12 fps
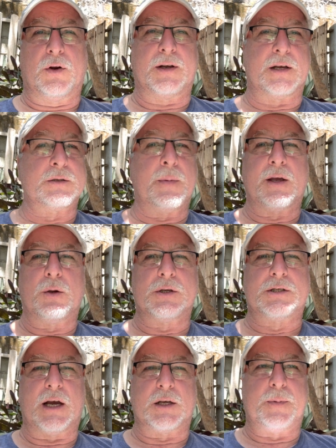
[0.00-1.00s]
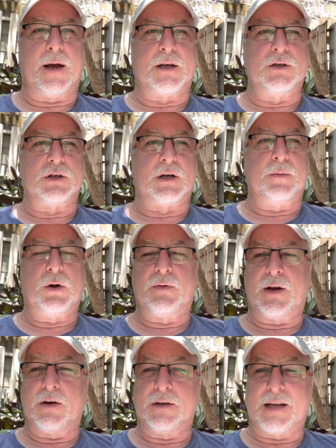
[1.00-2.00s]
It doesn't make you a sexpat because you're coming over
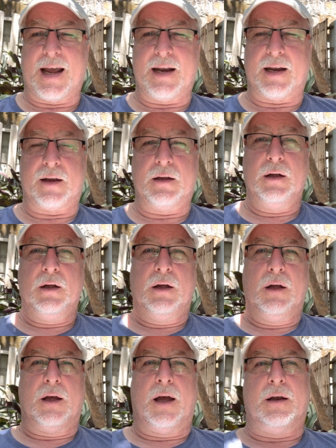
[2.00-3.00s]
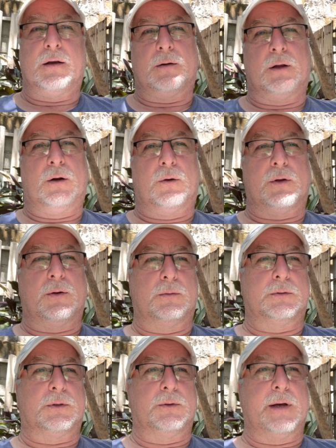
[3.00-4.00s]
here dating, and
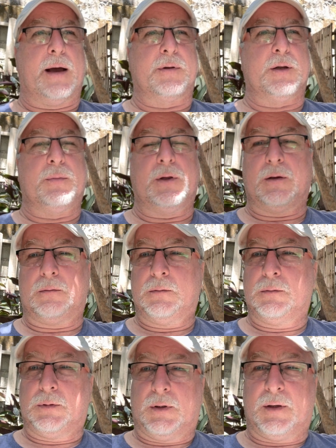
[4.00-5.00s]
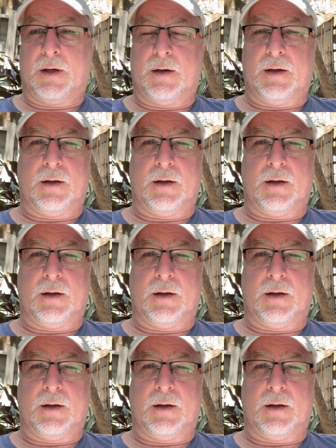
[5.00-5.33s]
you happen to be in